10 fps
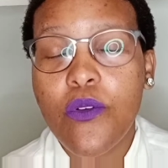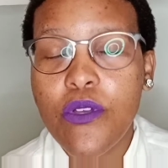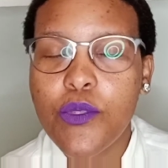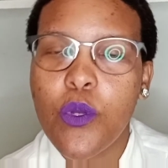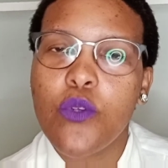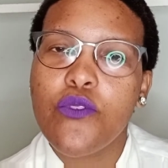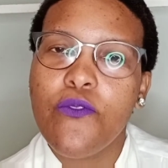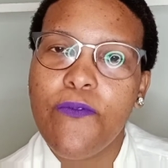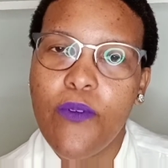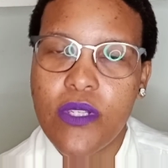goods or to
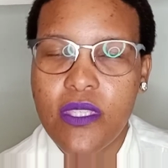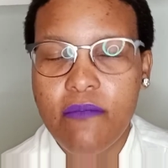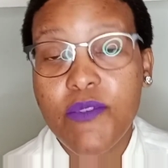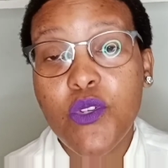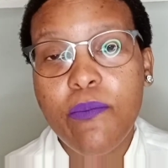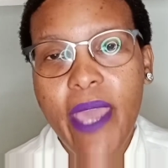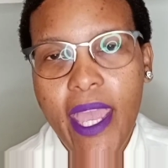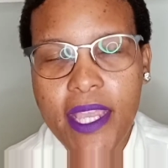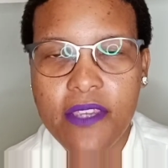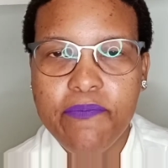force them to
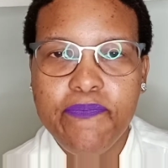pay.